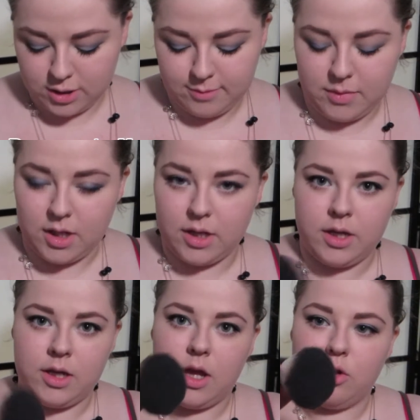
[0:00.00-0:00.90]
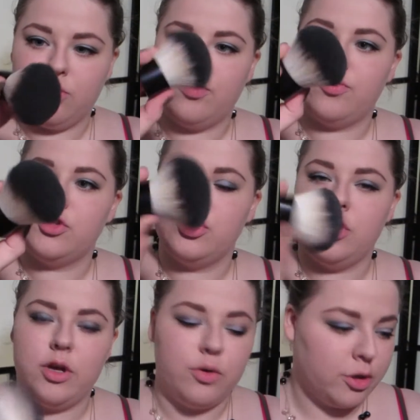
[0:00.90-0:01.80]
on my e.l.f.
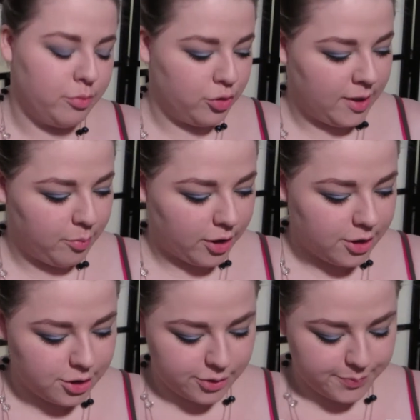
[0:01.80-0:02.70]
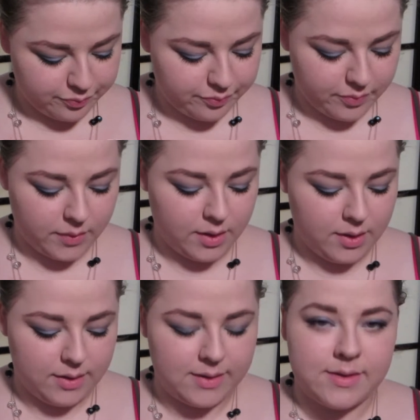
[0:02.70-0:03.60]
Studio Kabuki brush.
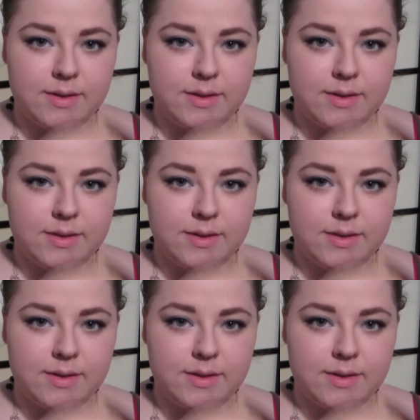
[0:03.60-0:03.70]
This